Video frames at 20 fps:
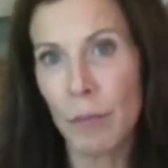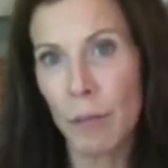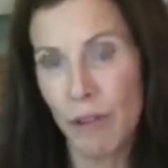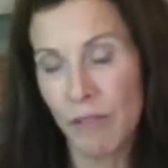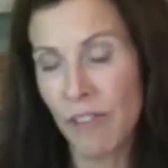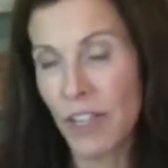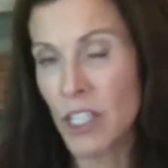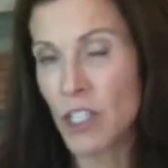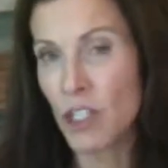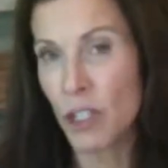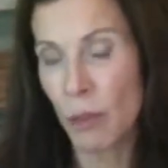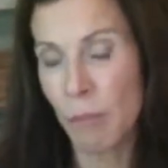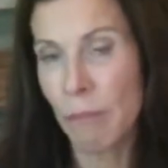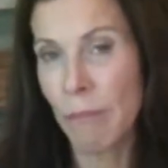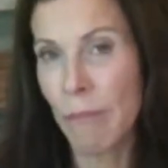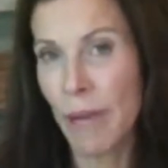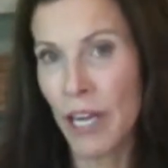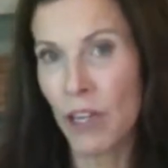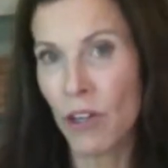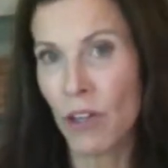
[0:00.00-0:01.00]
professional
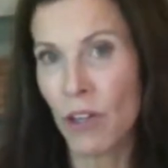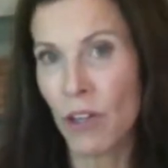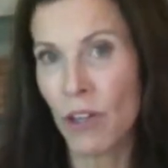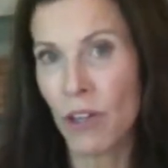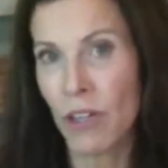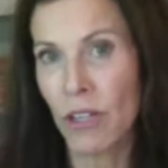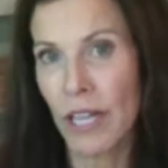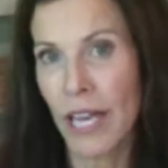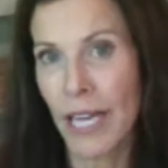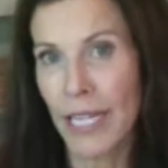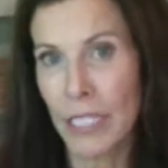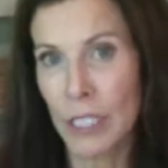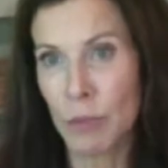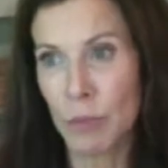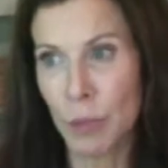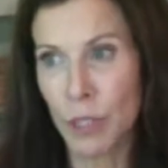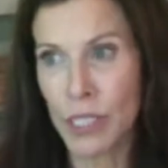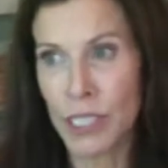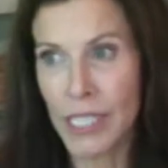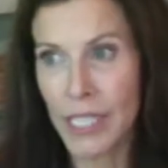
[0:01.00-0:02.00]
medical
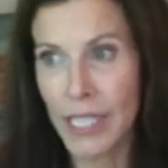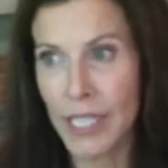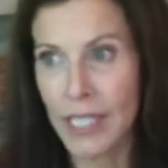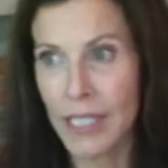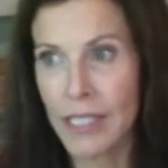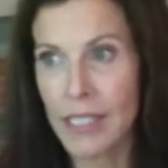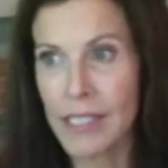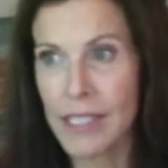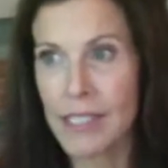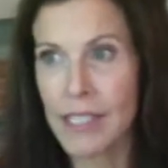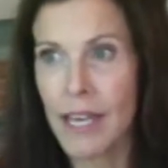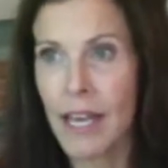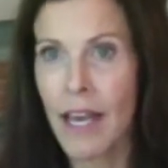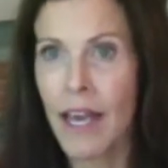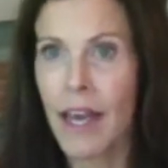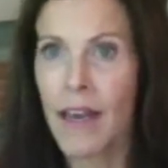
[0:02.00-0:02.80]
expertise